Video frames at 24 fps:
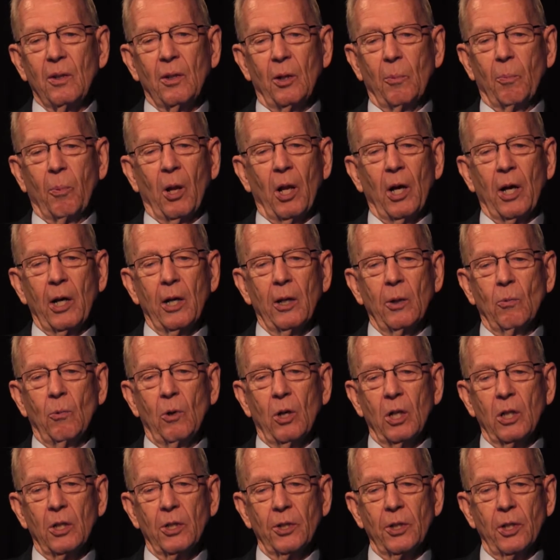The plan
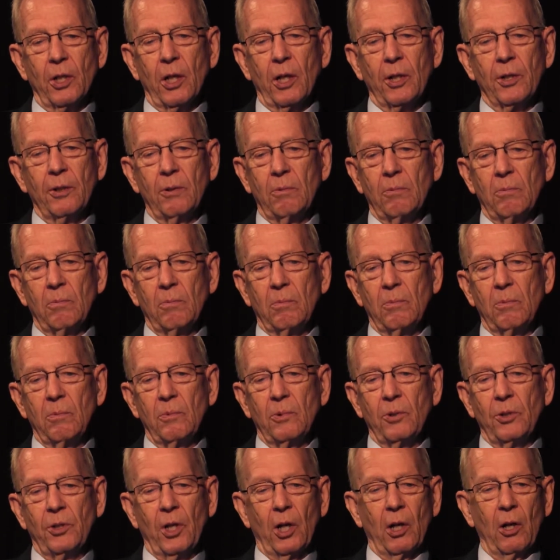was that
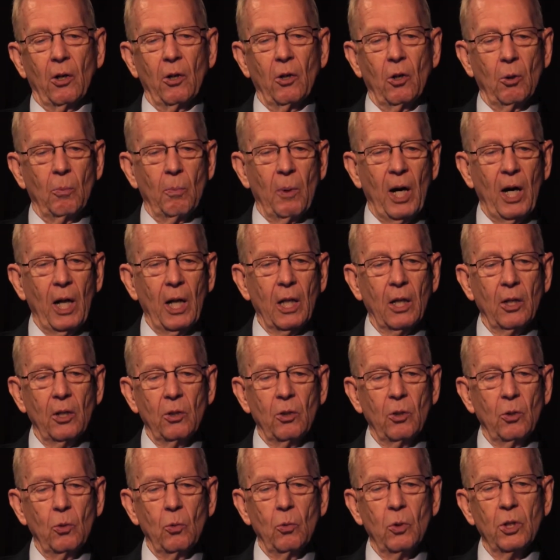Jerry O'Malley,
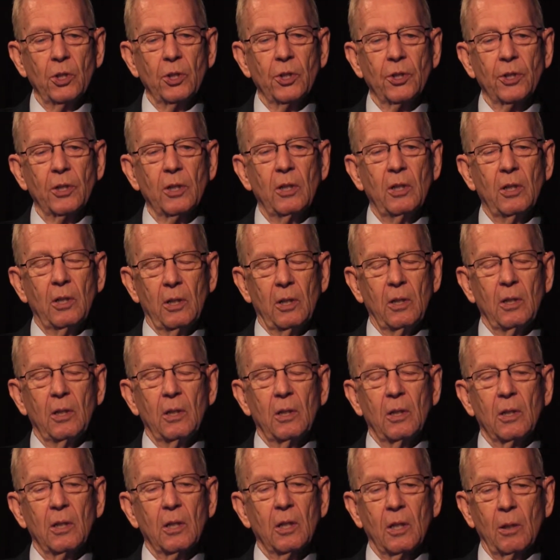who was
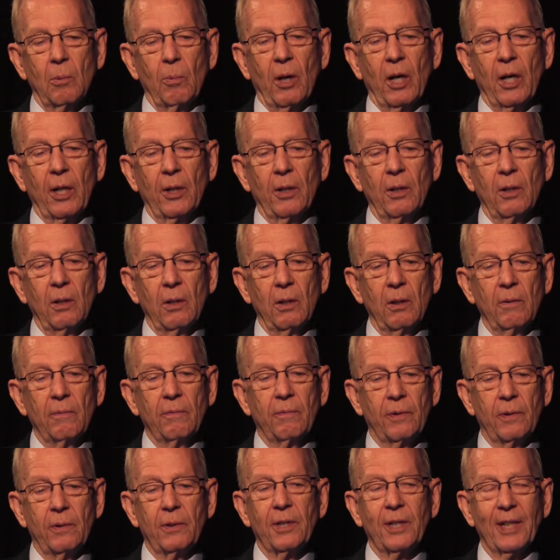commander of
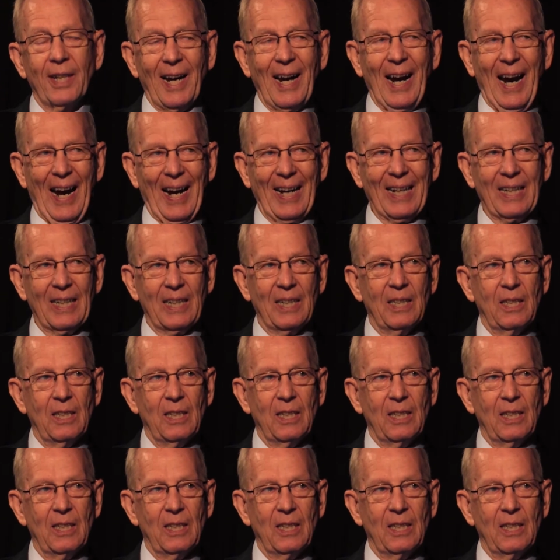TAC,